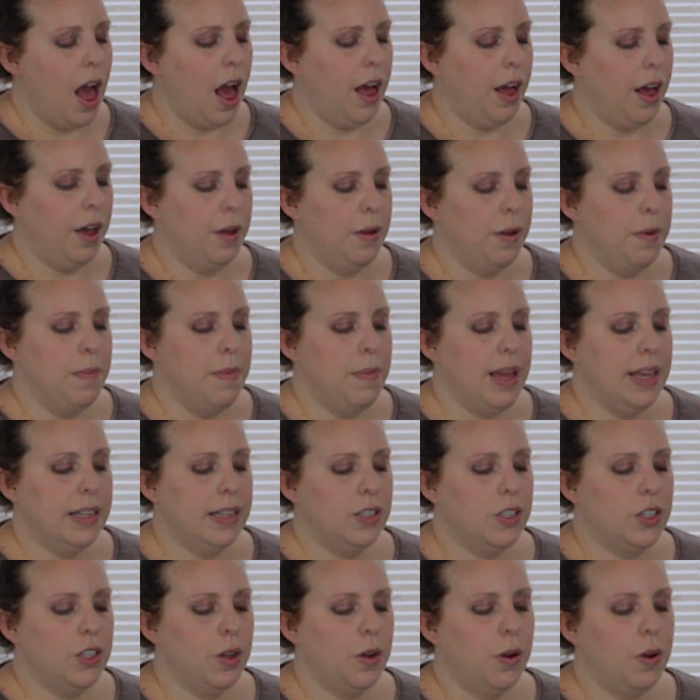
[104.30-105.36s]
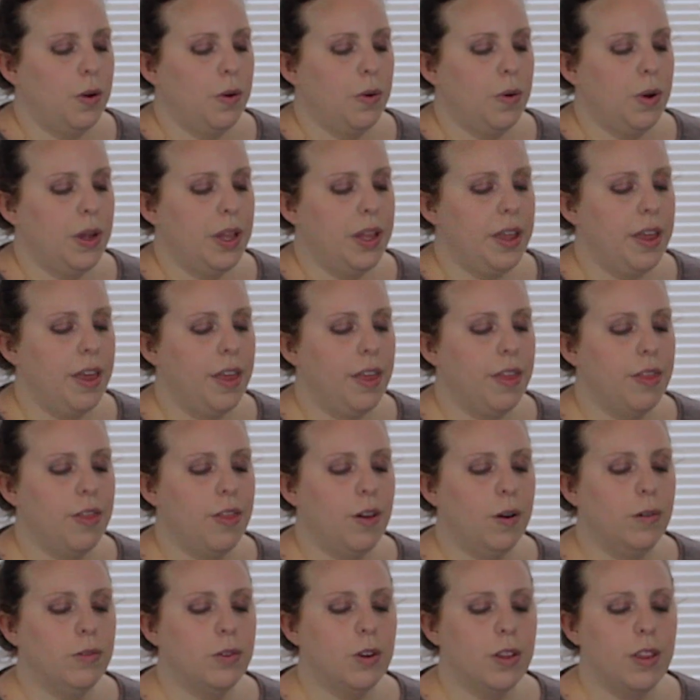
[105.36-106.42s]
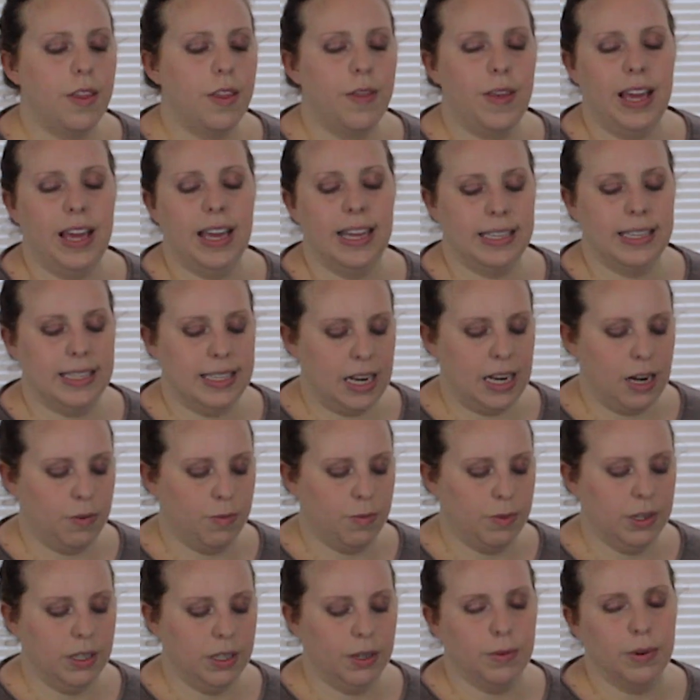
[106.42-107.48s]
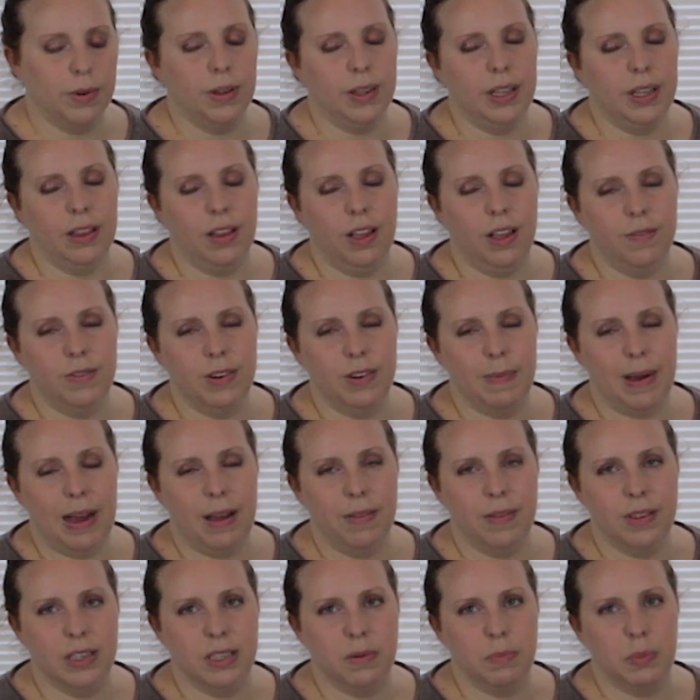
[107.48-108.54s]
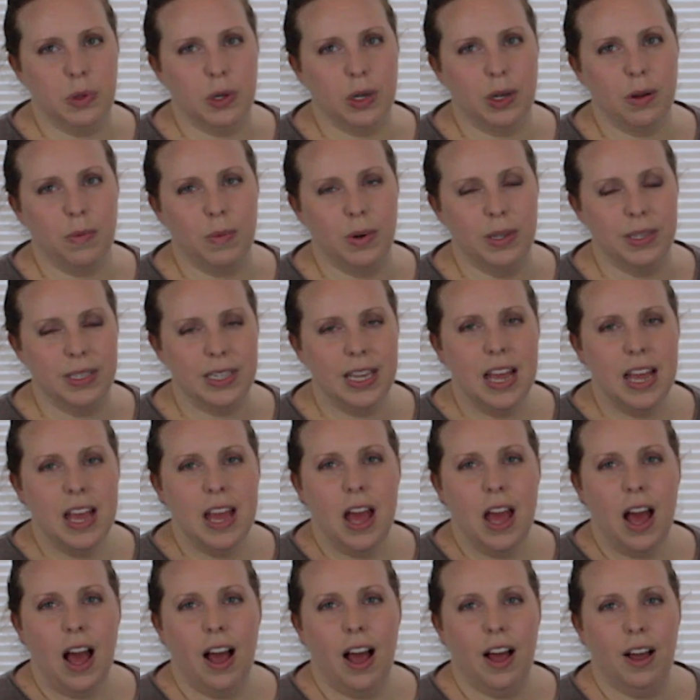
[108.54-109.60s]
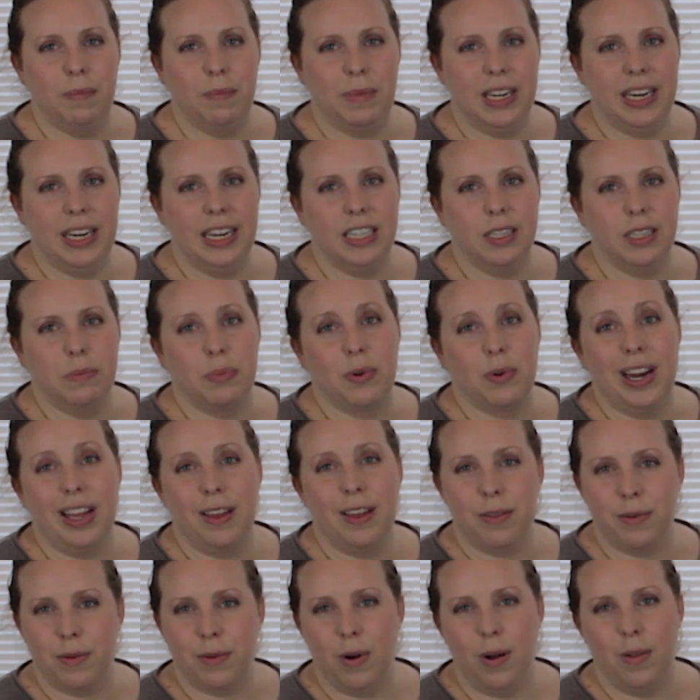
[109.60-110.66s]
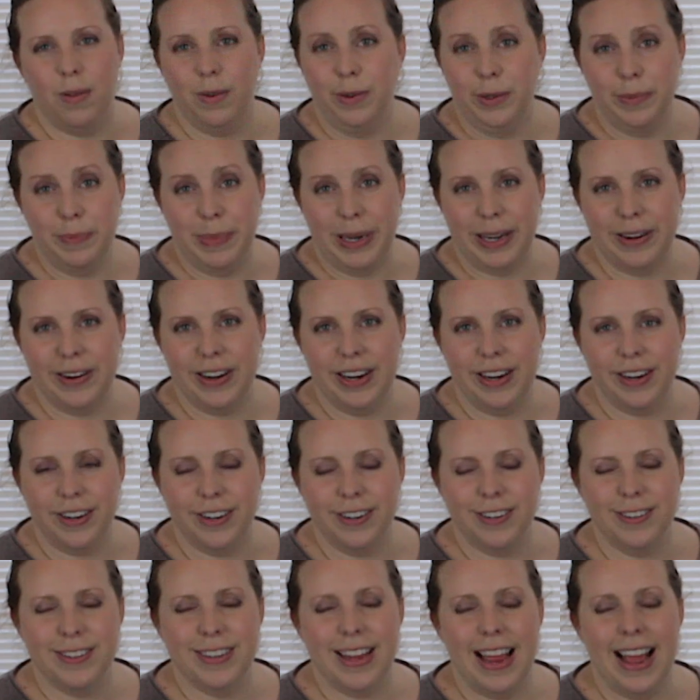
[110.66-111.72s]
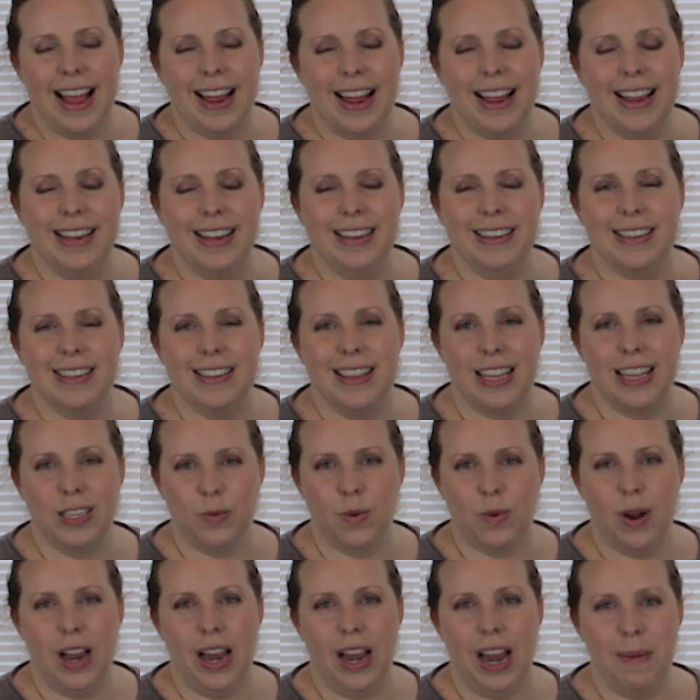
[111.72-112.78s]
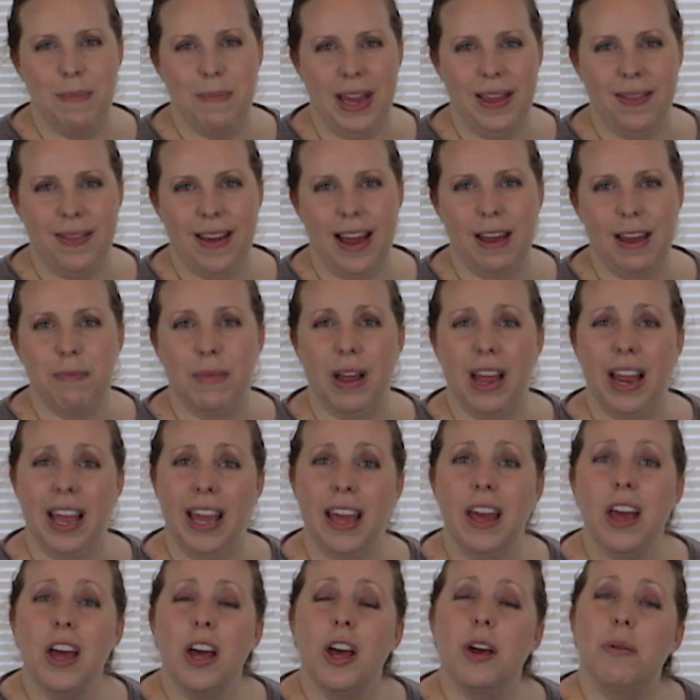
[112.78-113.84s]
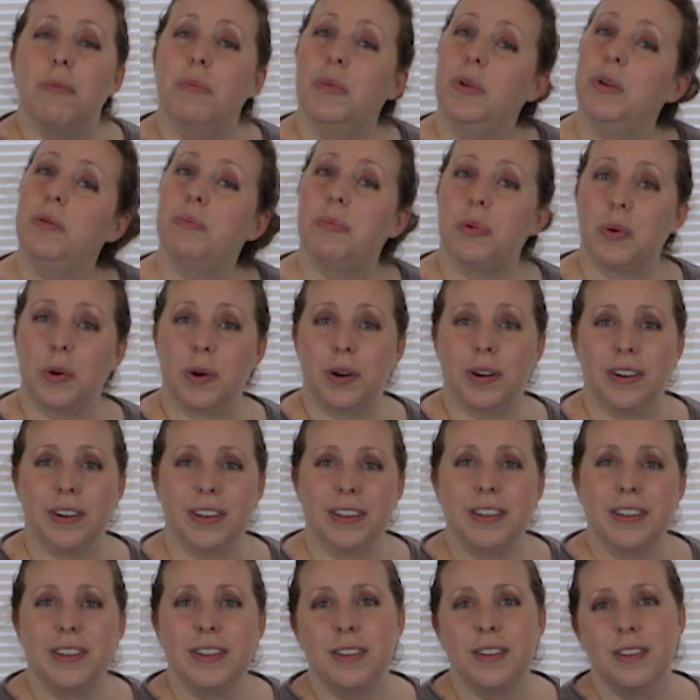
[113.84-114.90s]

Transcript: Um, and so those are the things that I really, really loved about this book was um, getting to break through all those barriers and that's why I made that my mood board